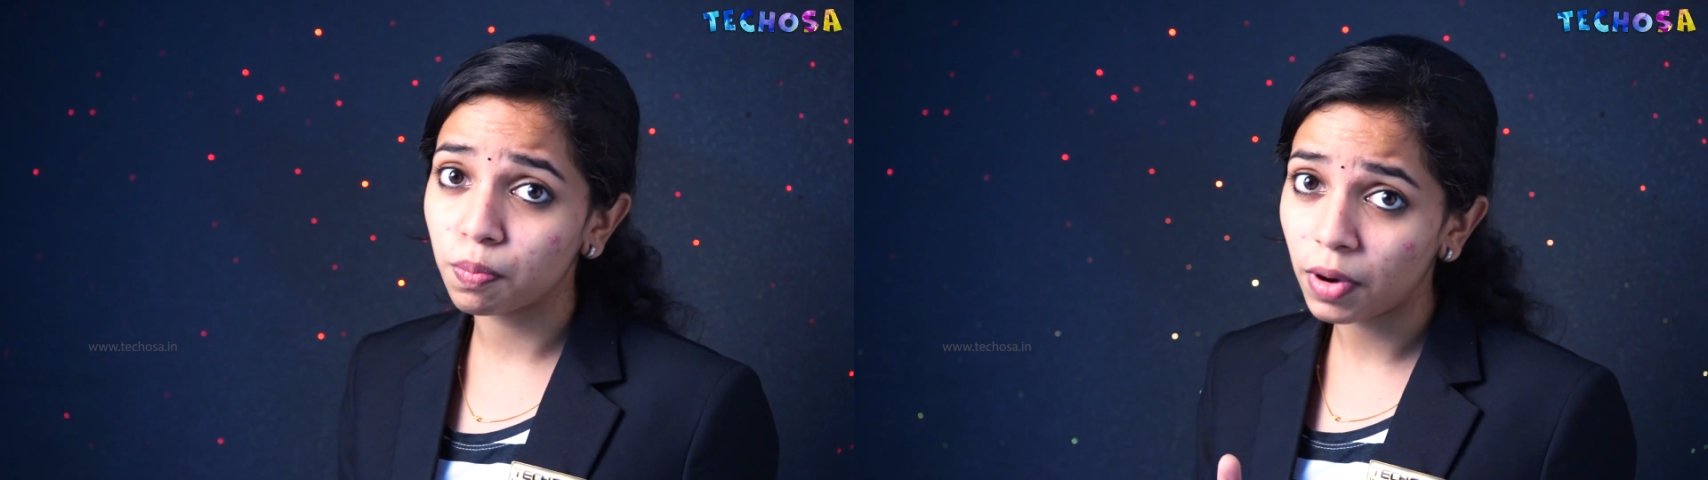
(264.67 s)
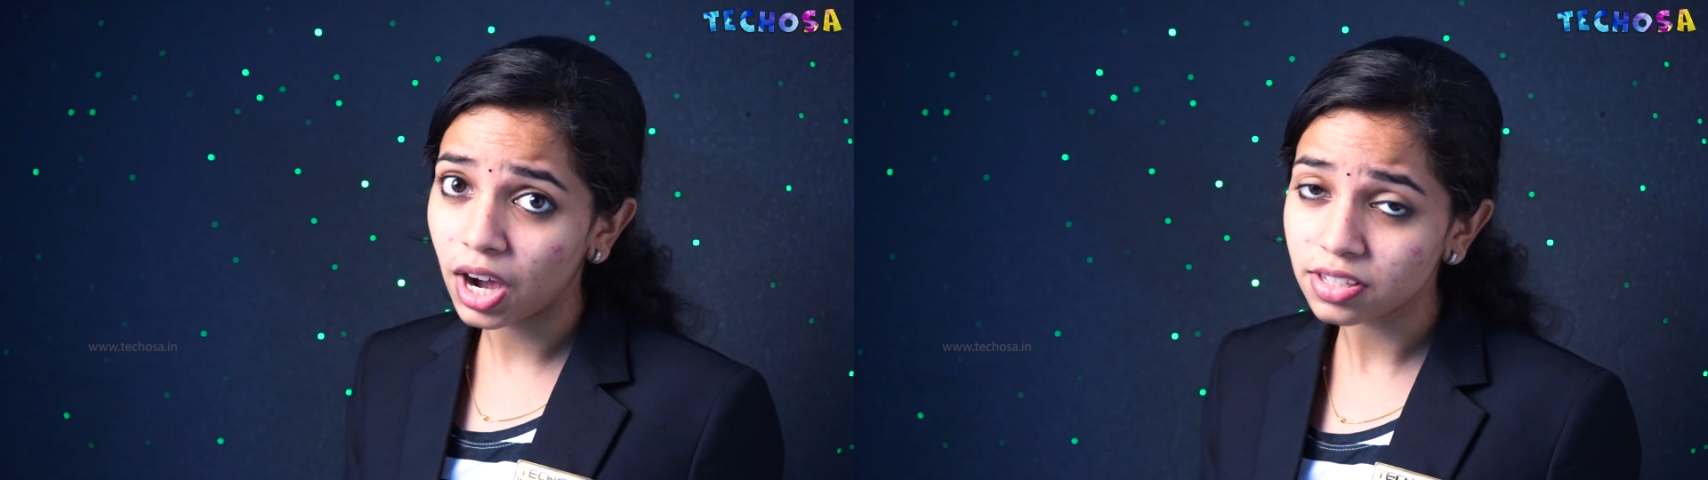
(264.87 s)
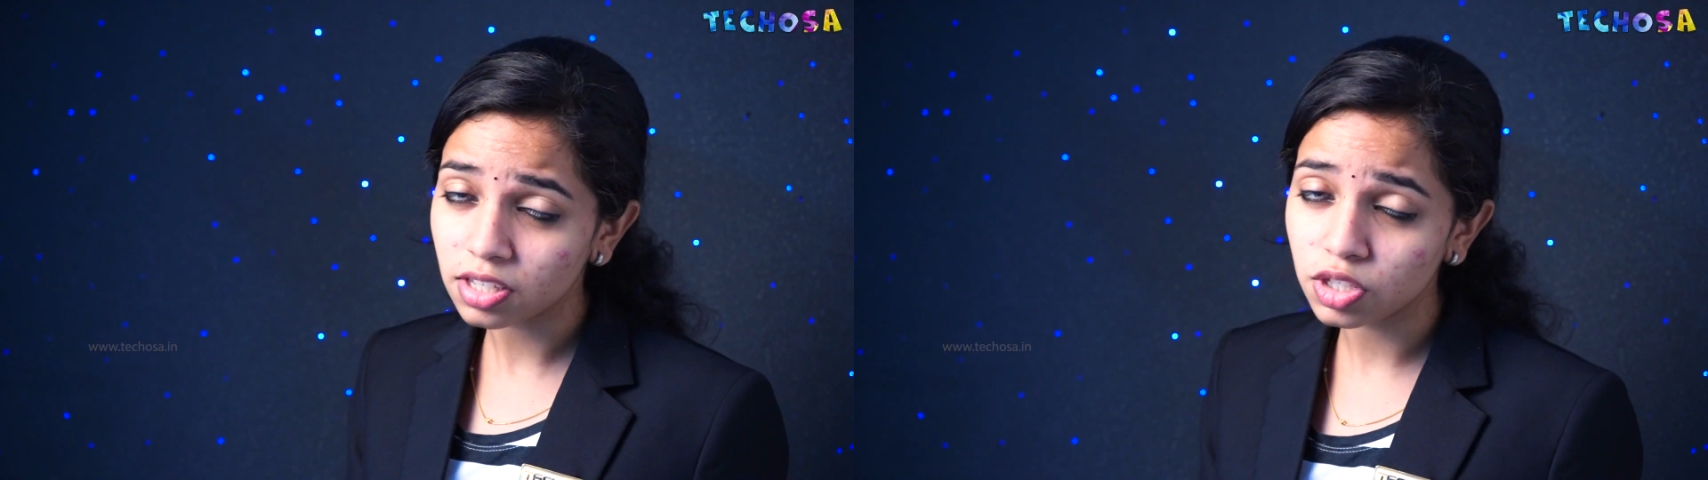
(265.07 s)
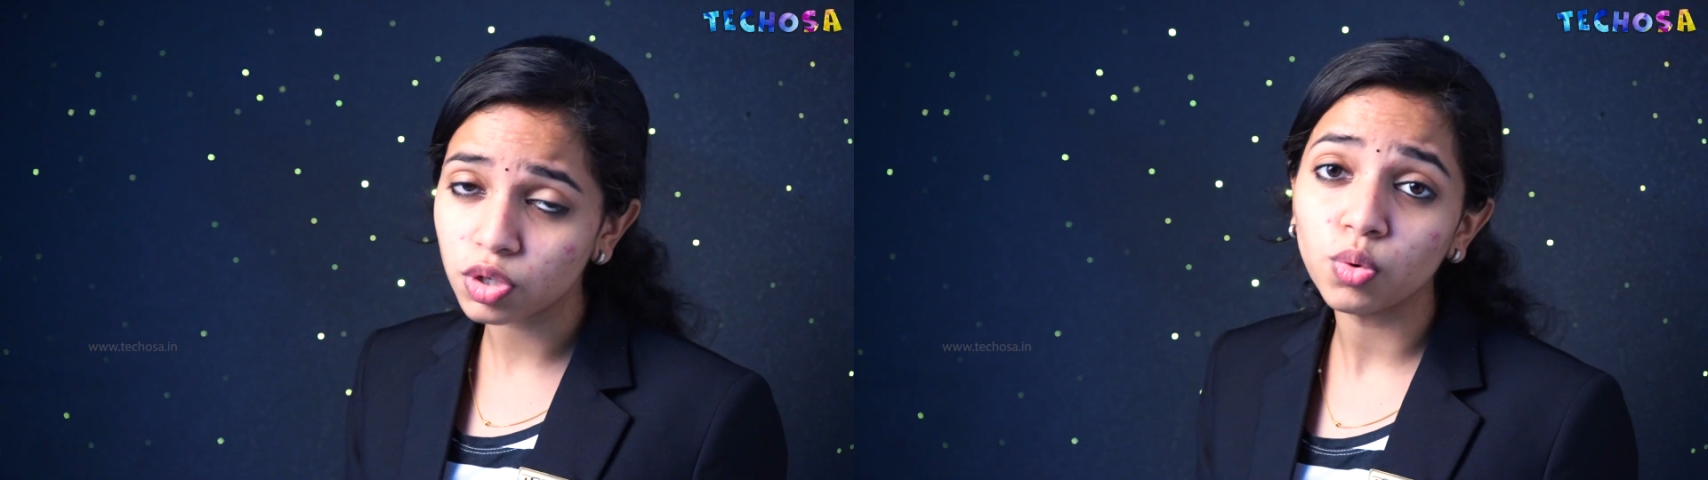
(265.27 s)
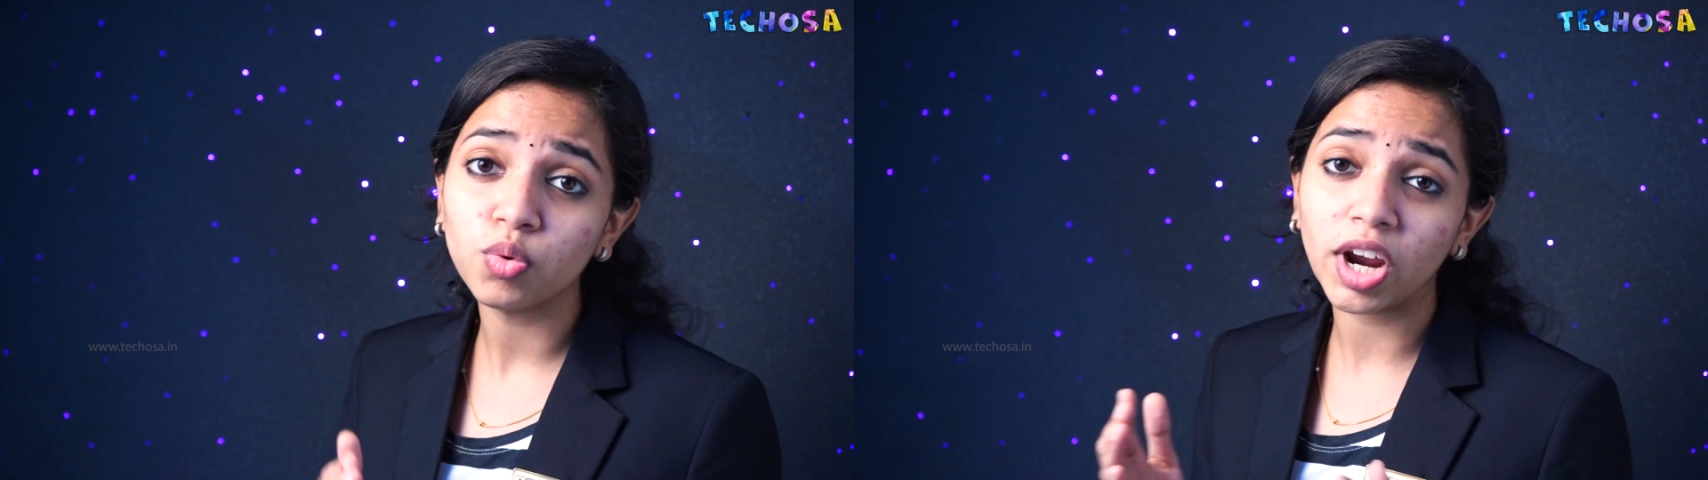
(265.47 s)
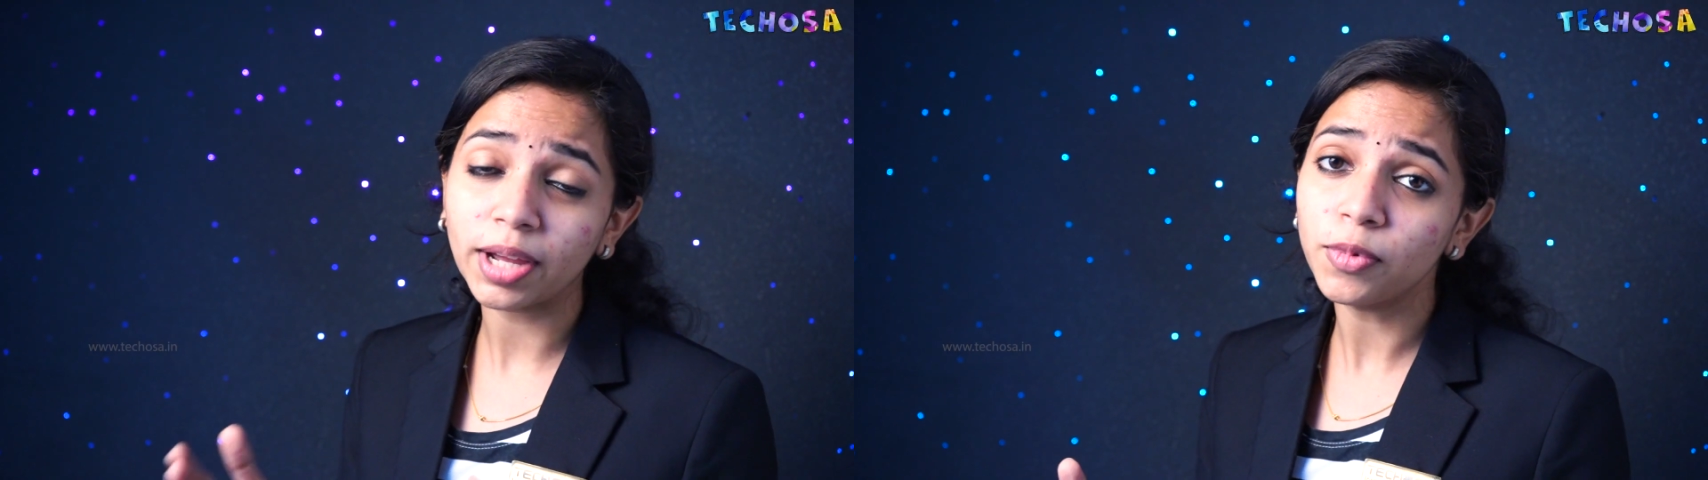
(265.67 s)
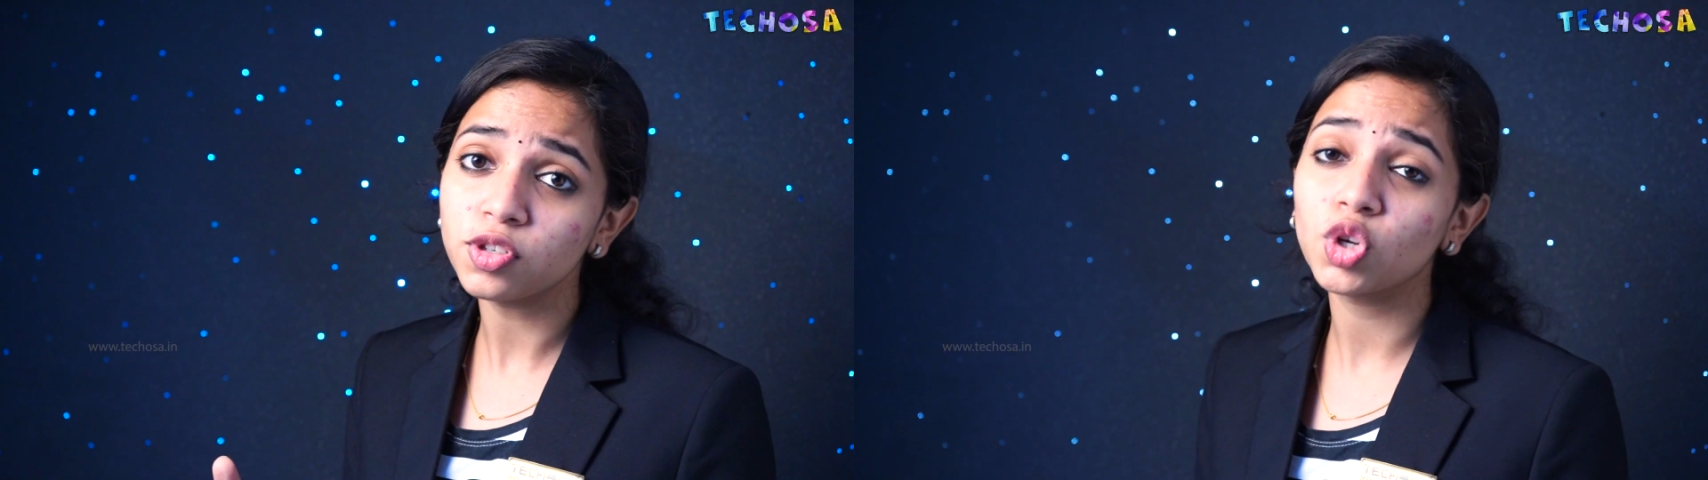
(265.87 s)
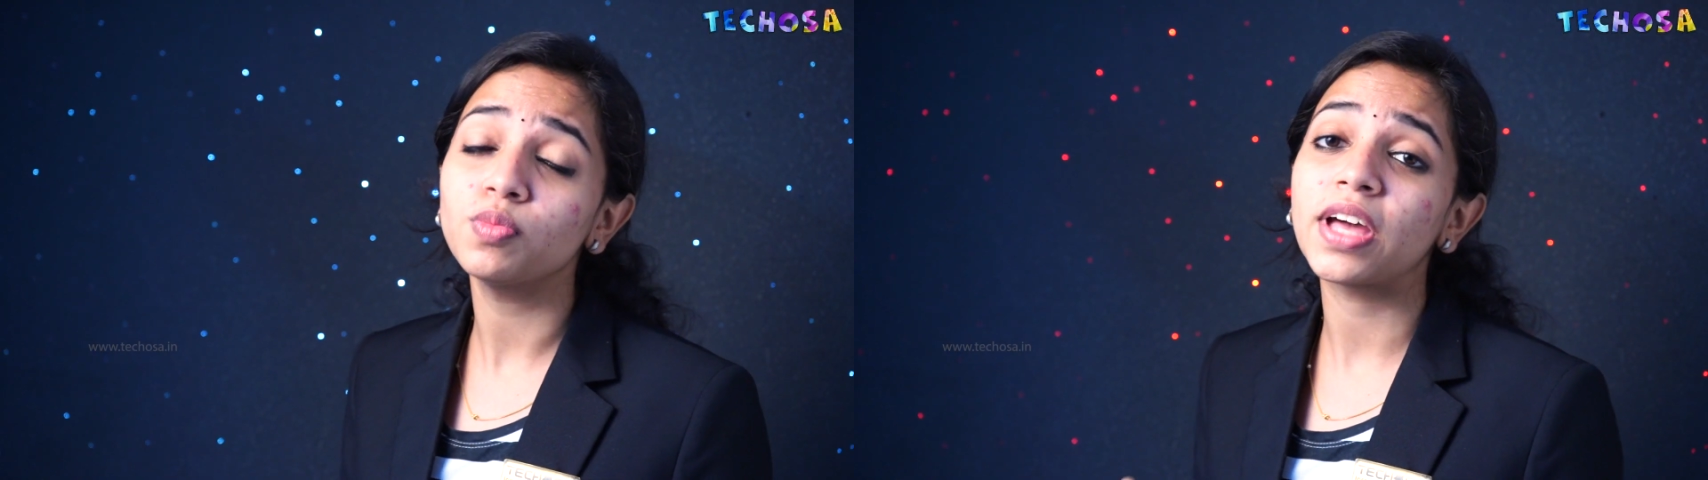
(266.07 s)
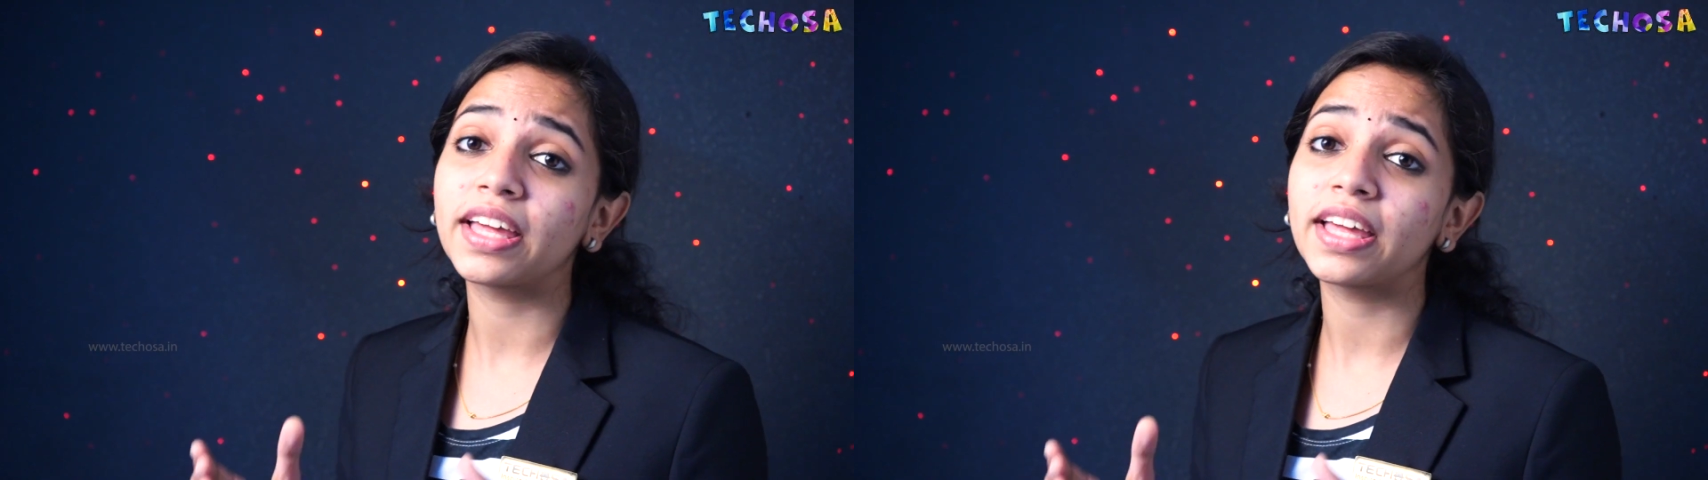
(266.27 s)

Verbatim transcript: passes through ribosome